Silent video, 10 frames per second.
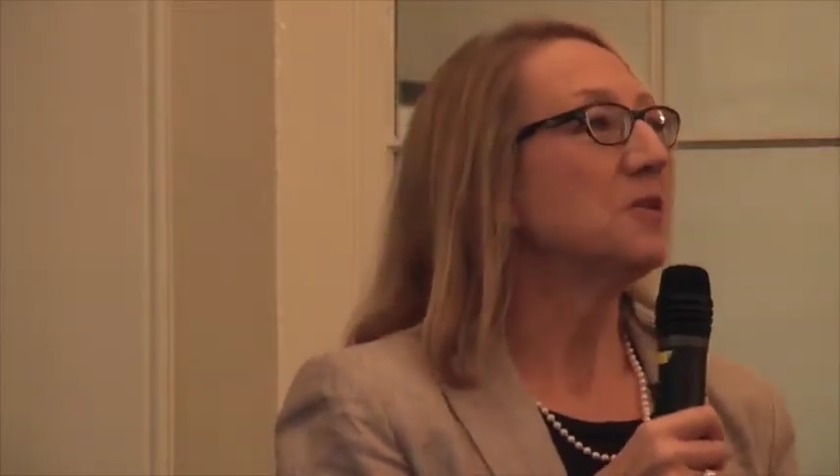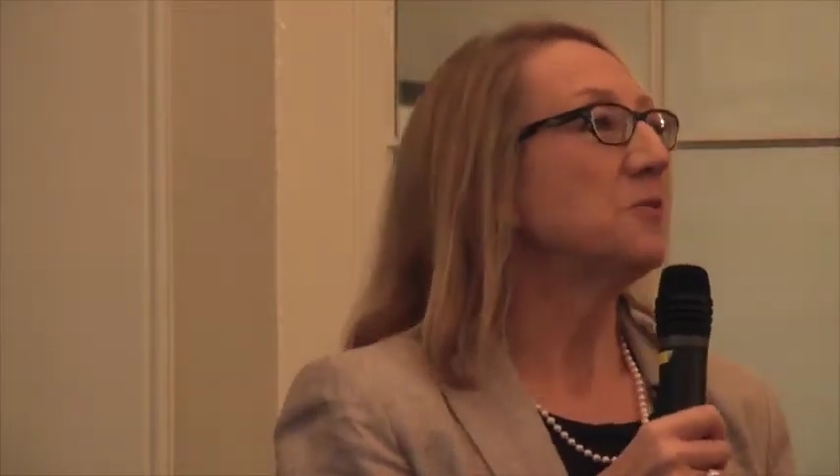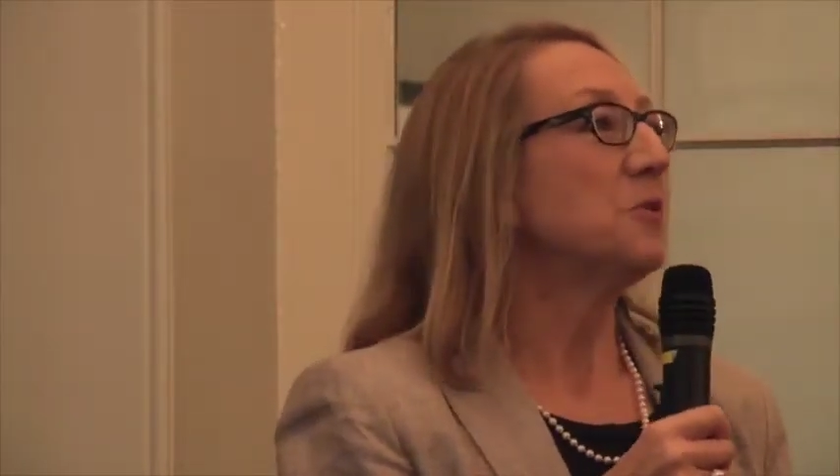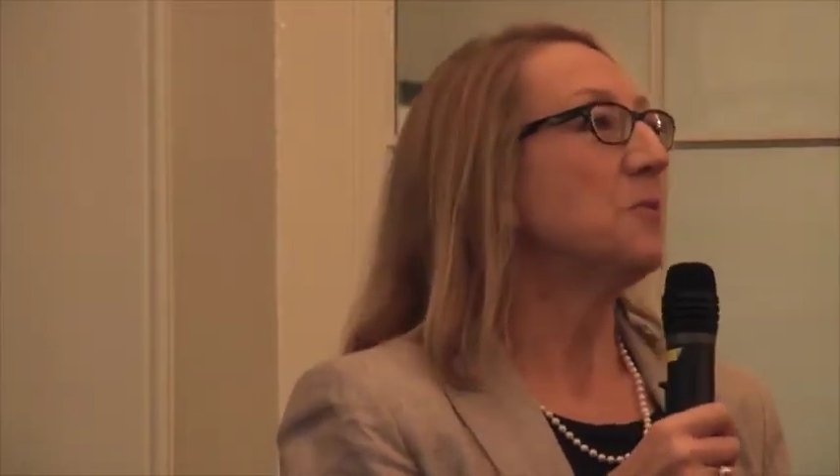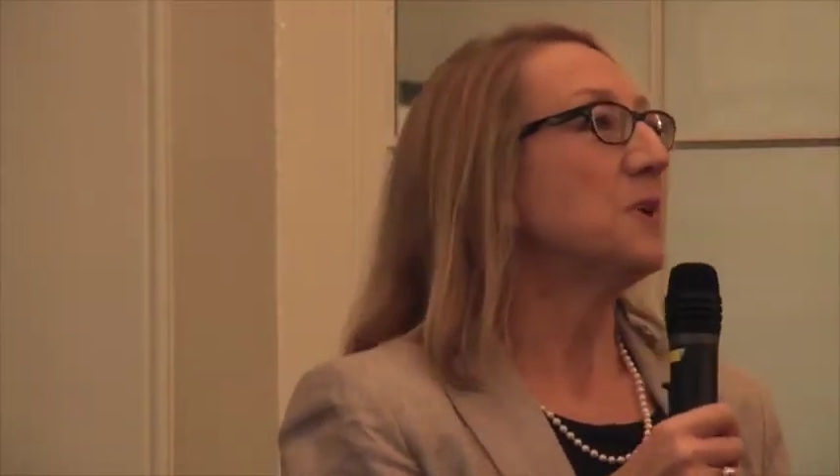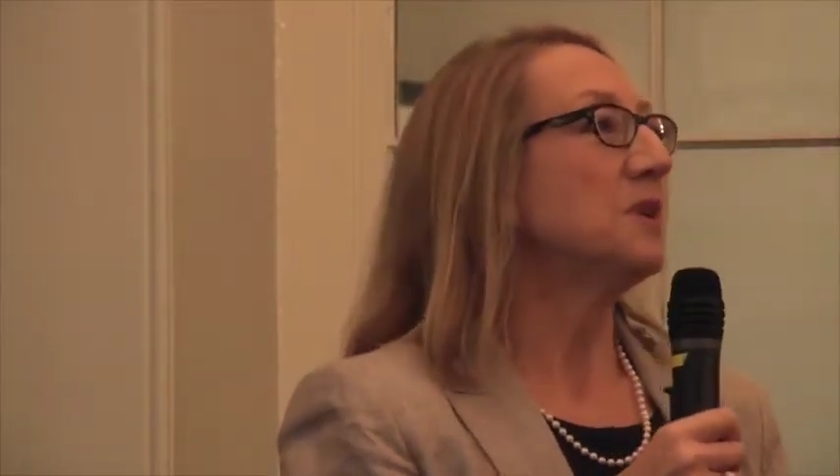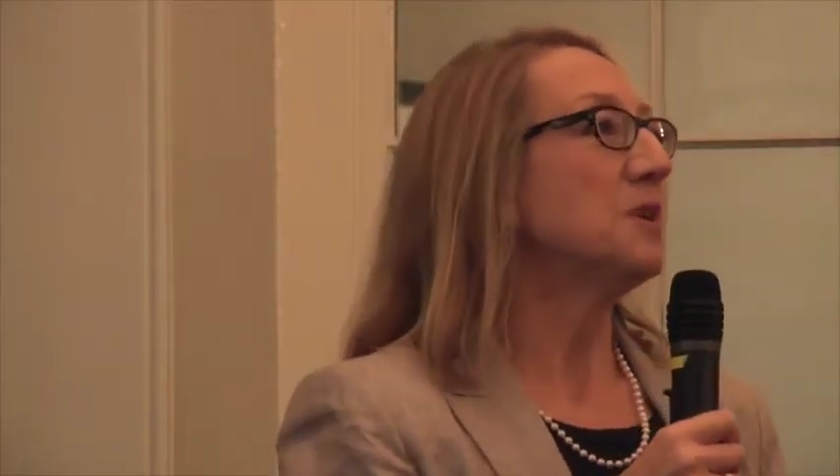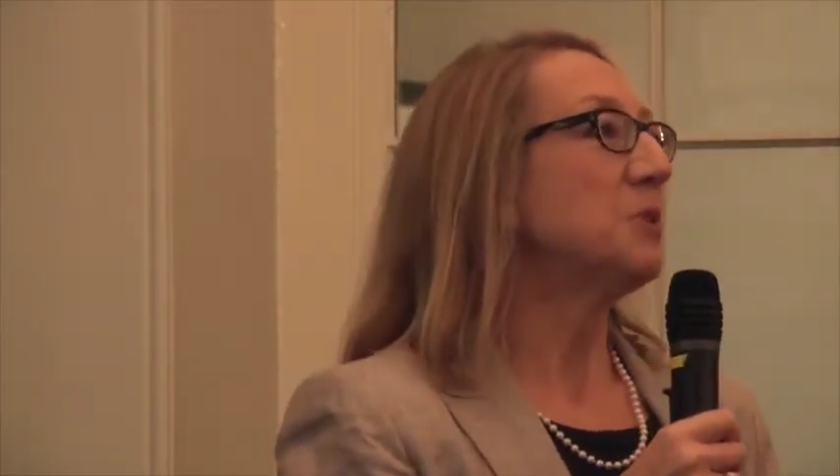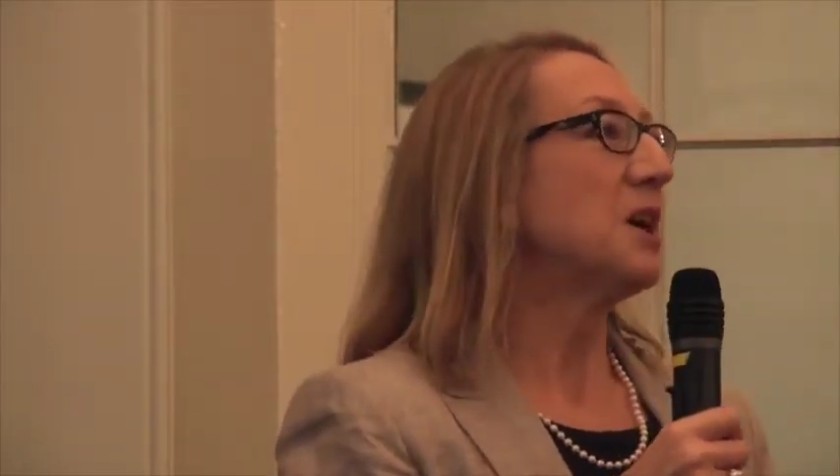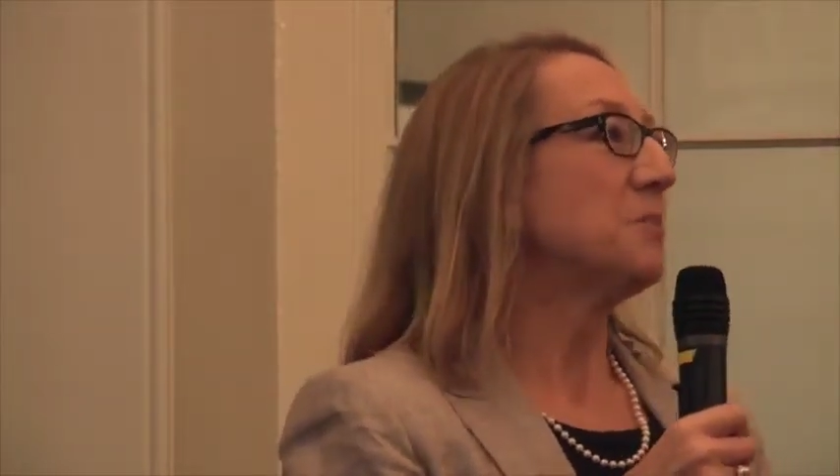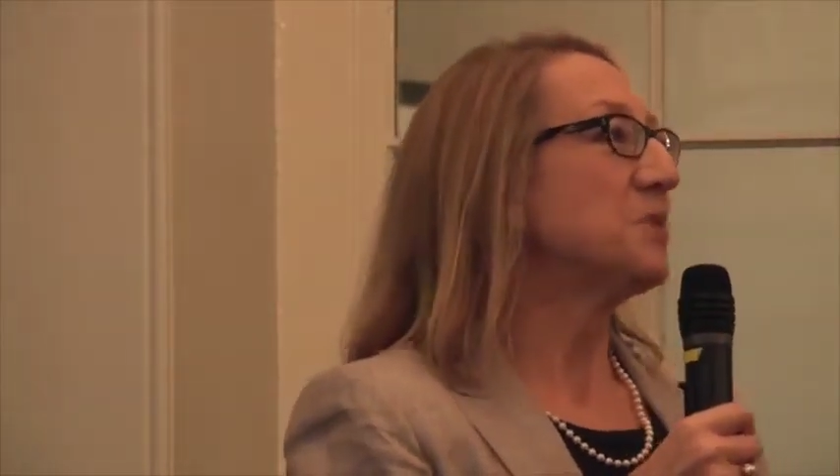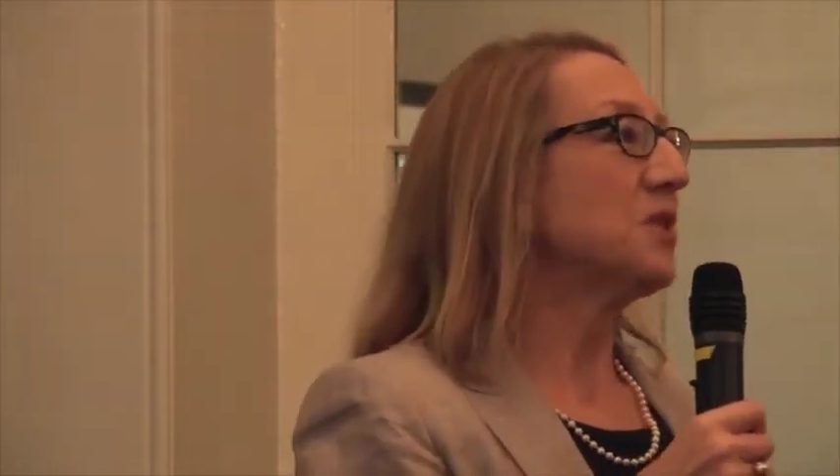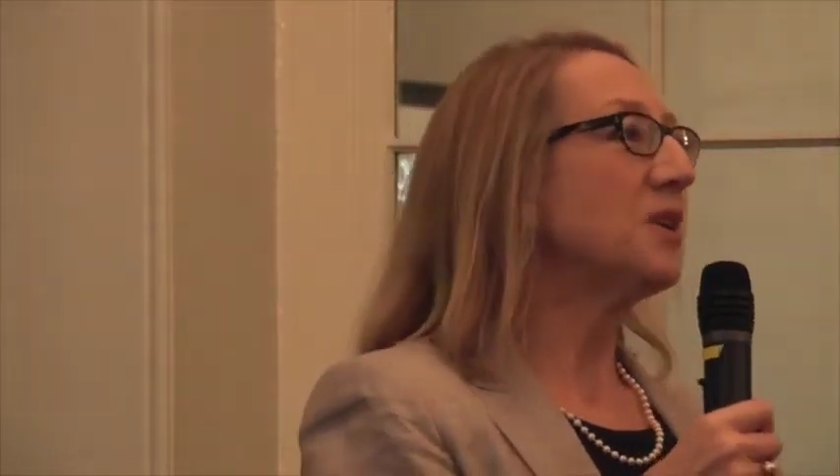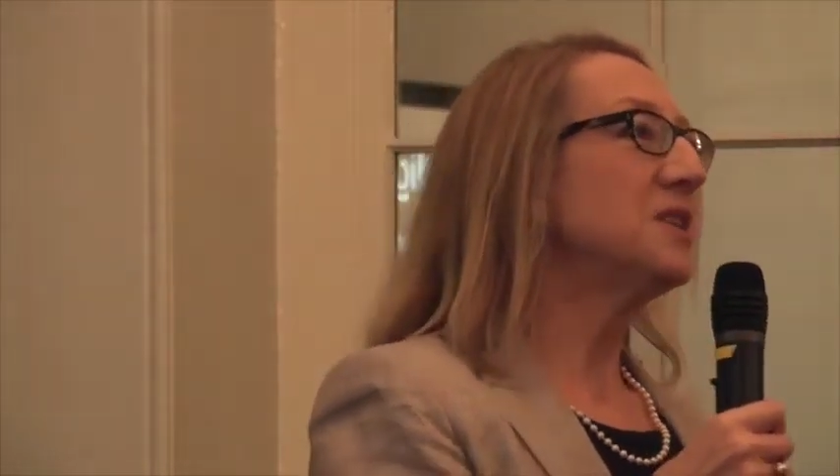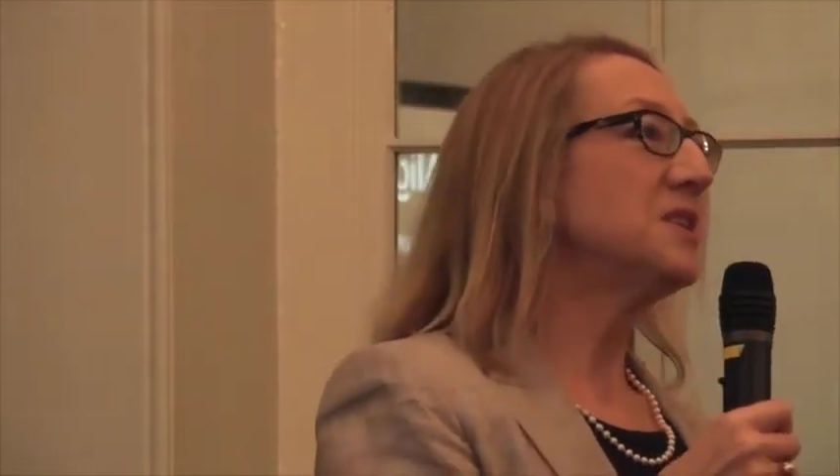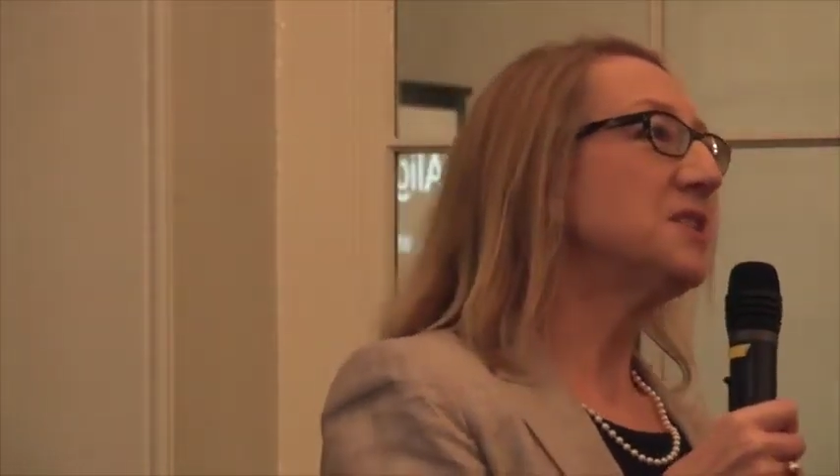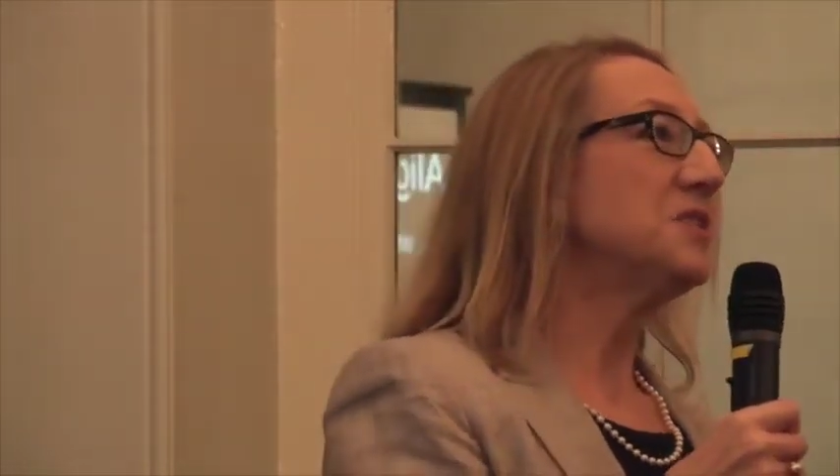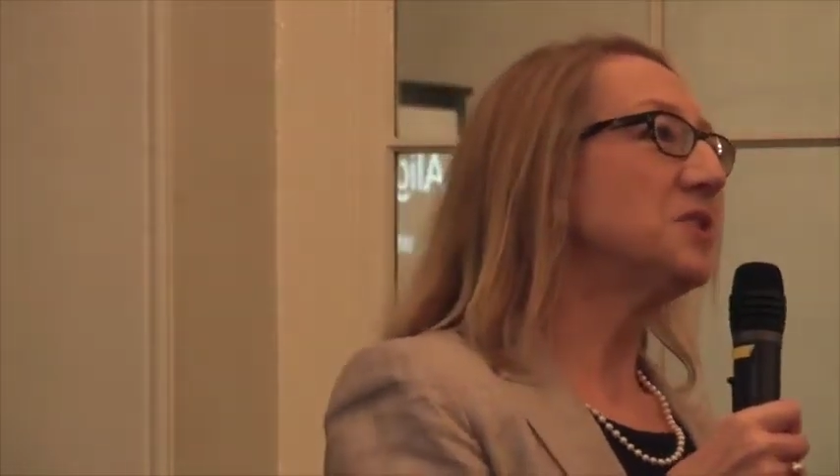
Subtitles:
from perhaps IT